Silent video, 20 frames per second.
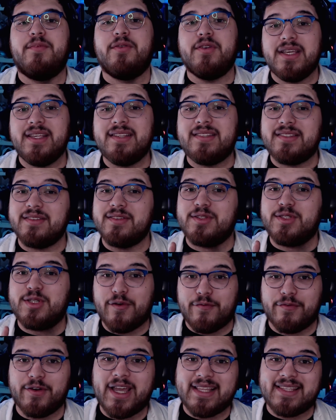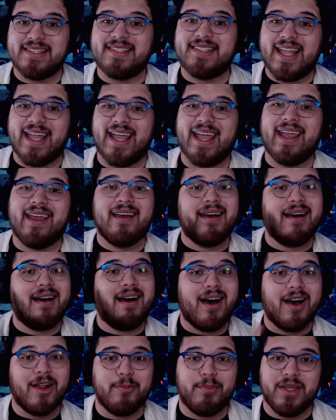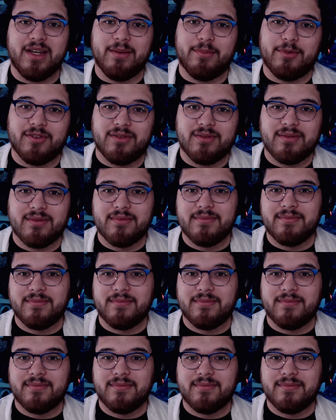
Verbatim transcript: Please don't forget to say unbeatable.